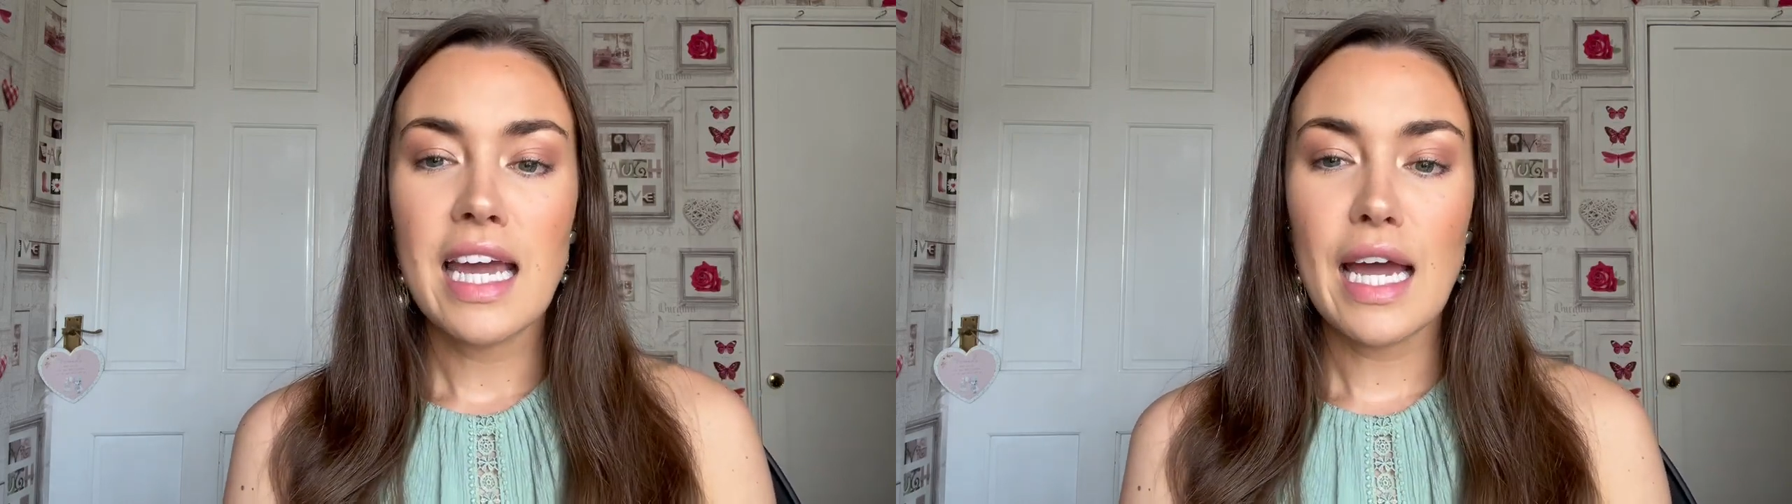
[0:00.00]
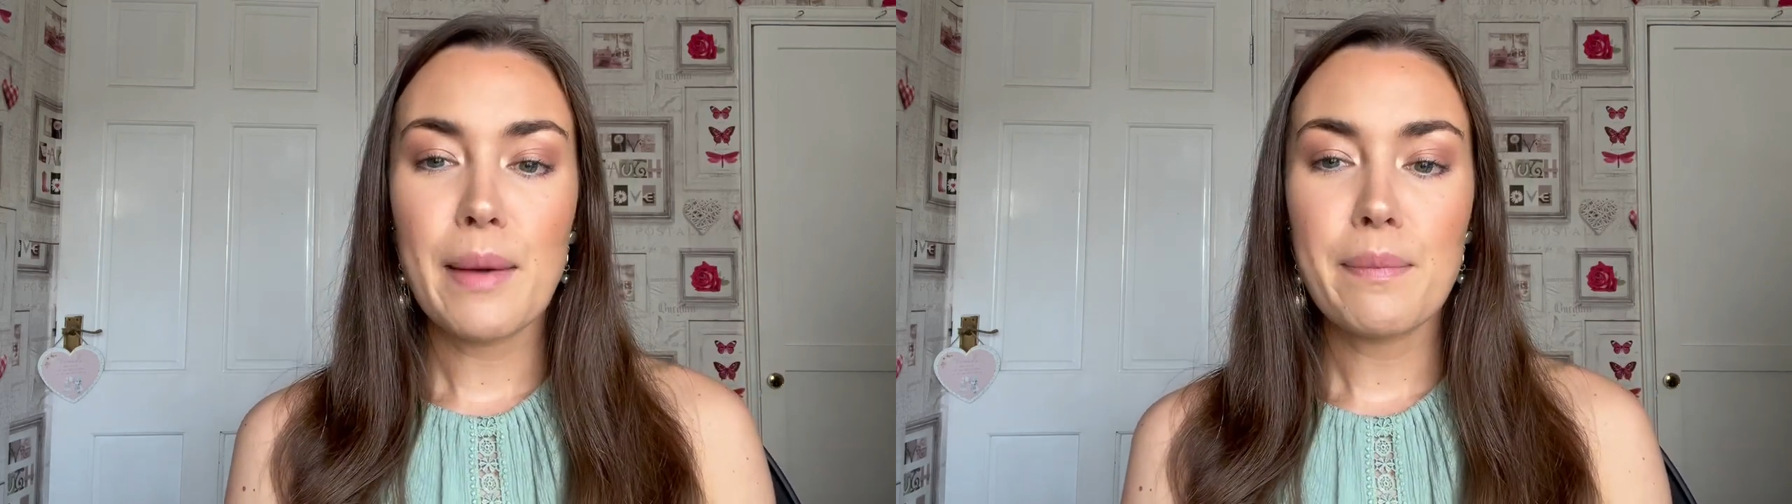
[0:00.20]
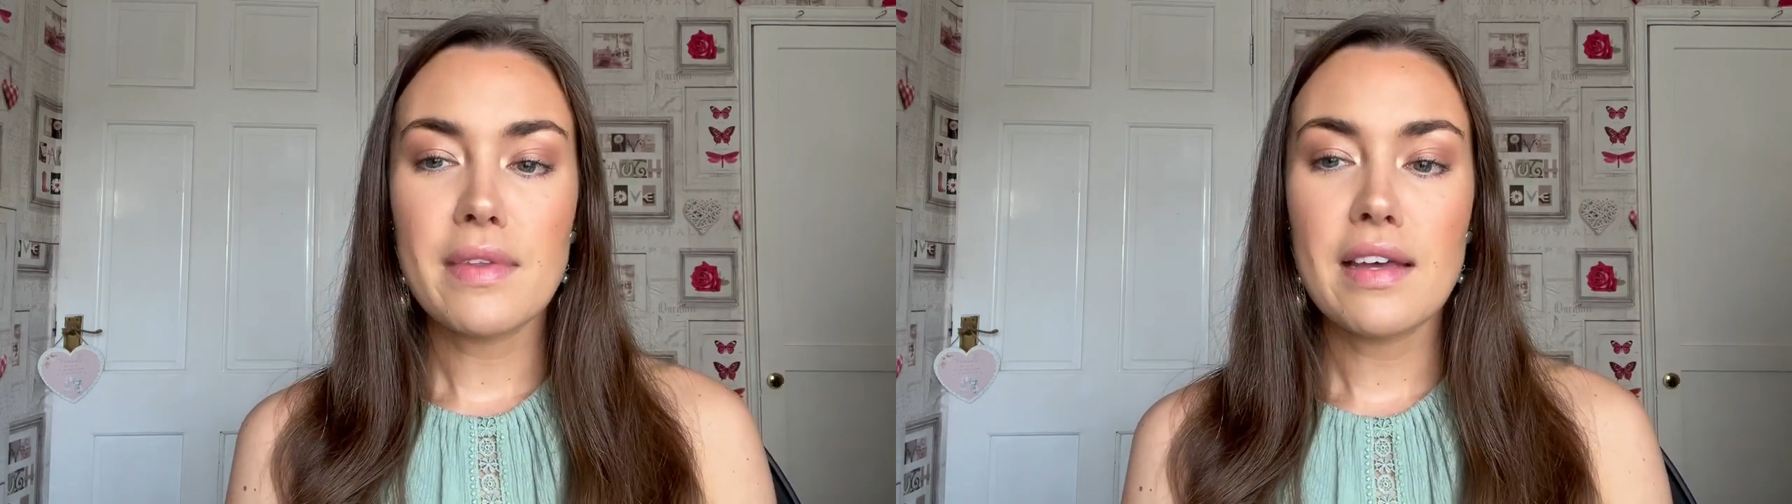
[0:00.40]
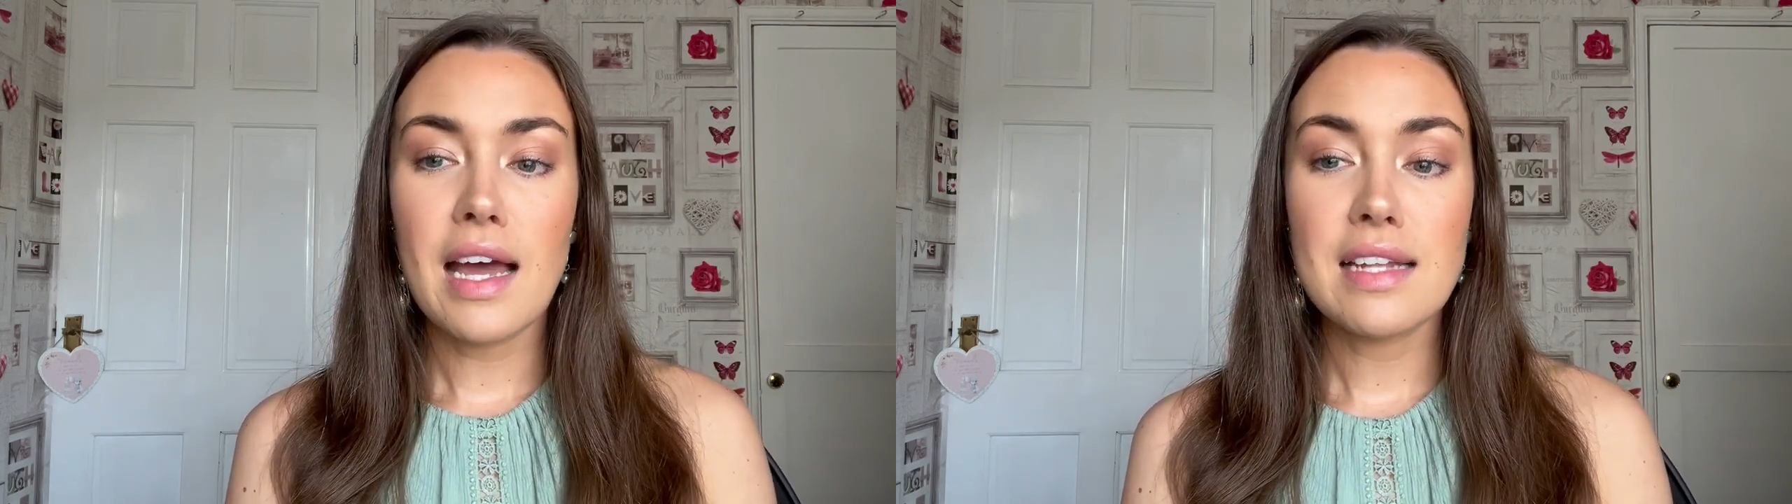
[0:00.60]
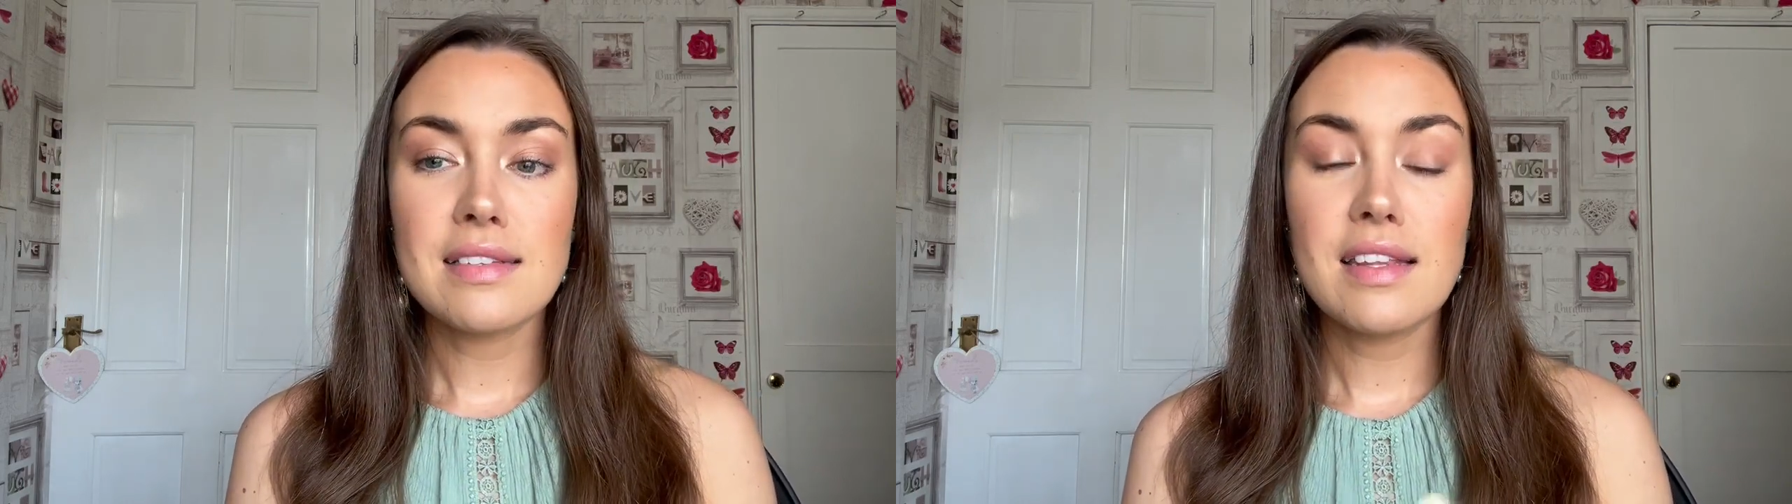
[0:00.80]
and
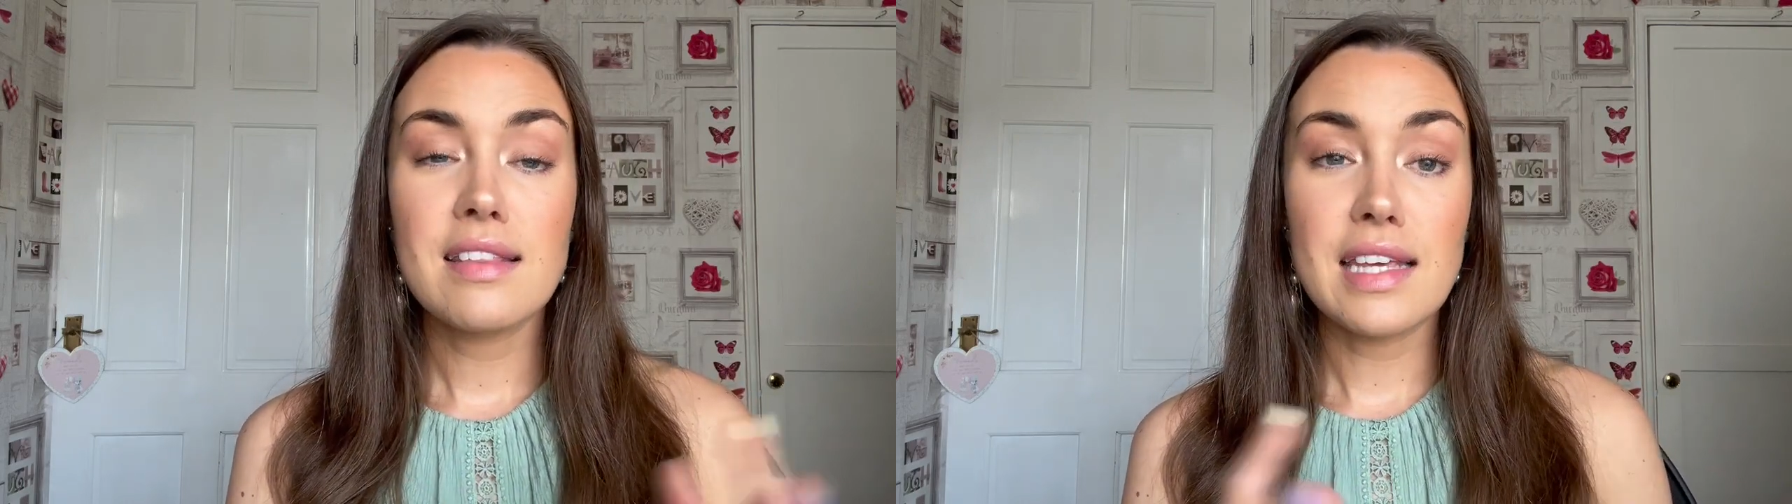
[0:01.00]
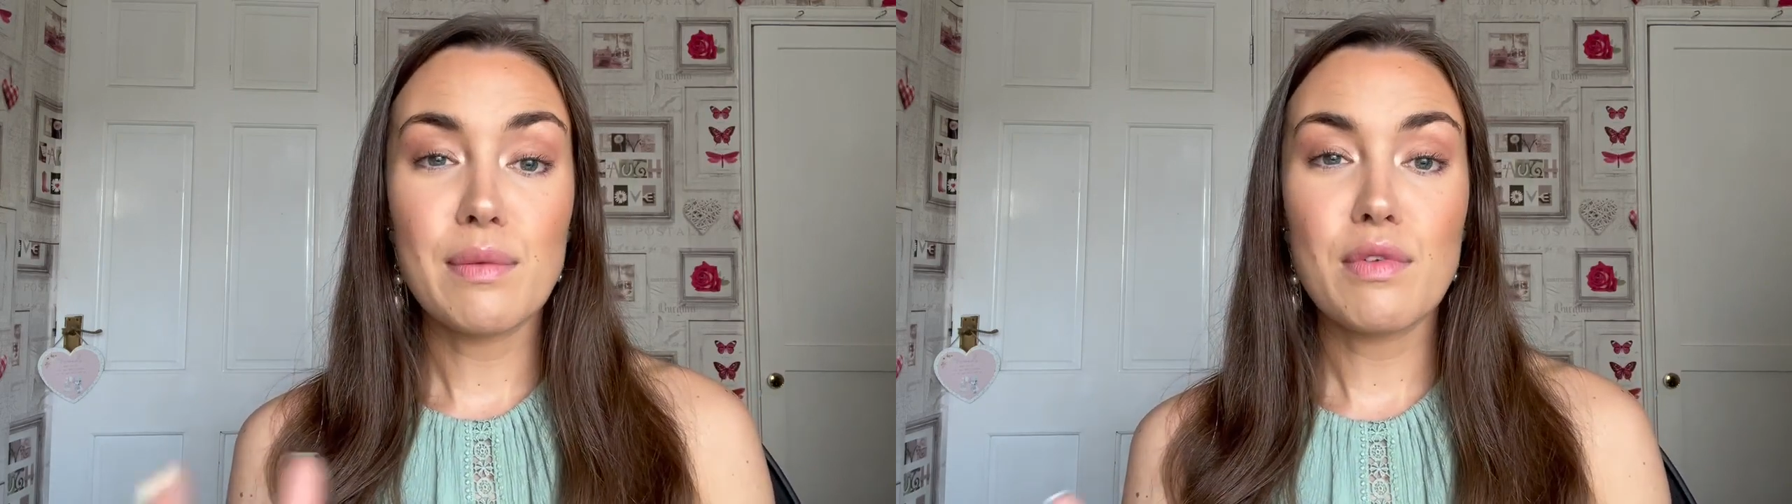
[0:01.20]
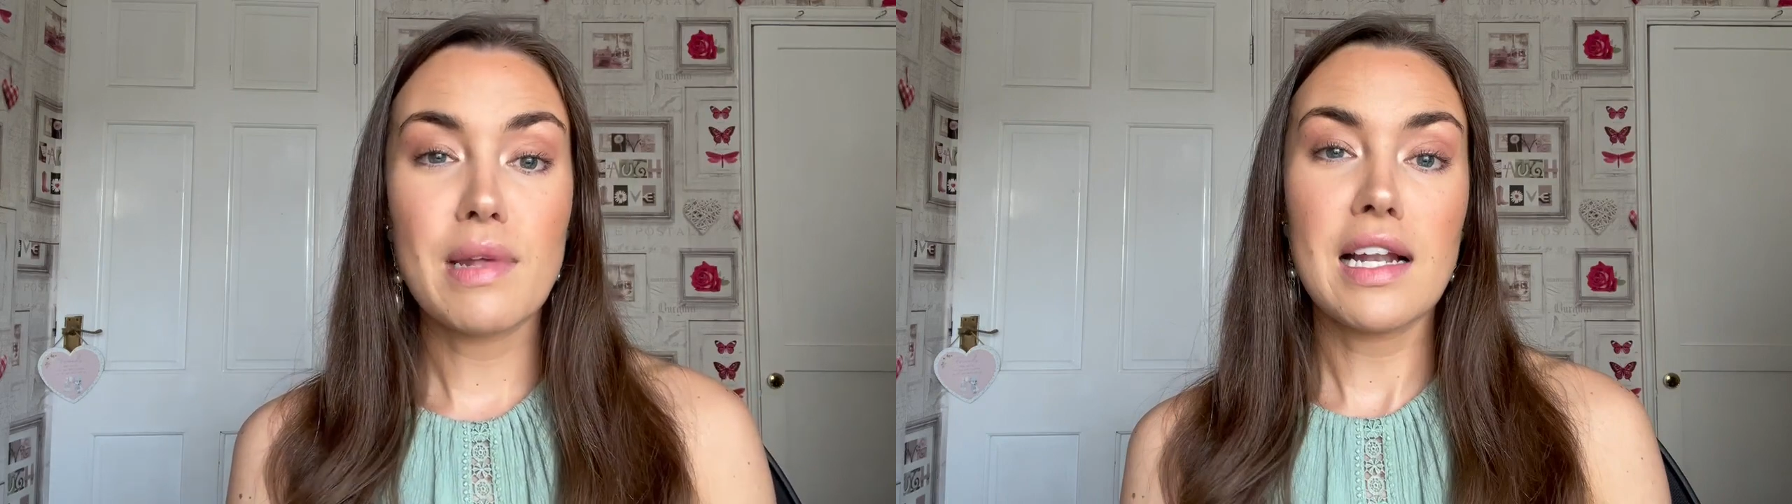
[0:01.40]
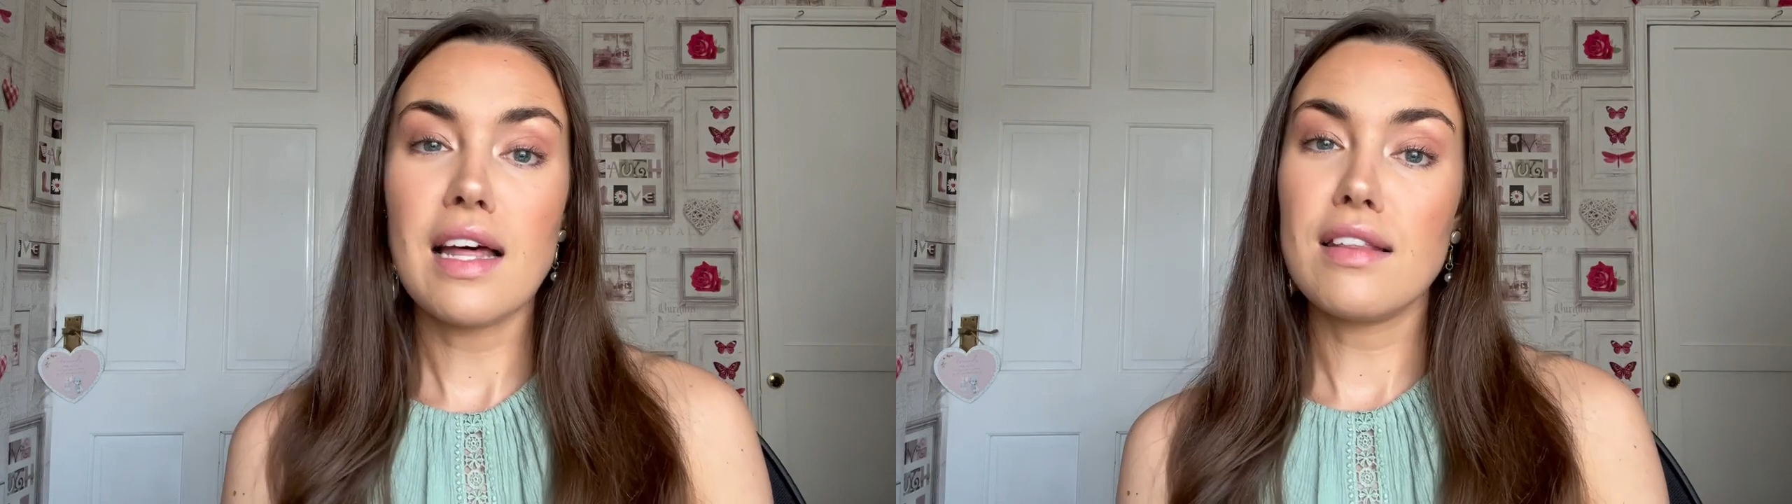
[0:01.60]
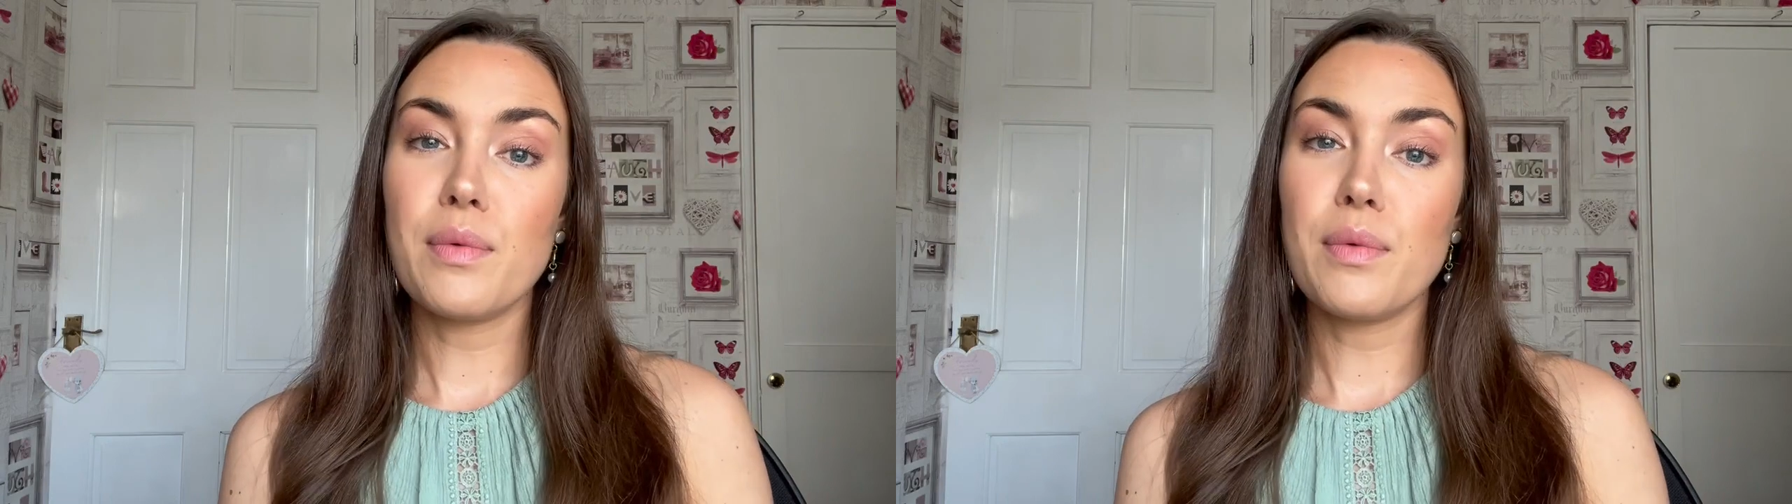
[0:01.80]
the theme of Mental Health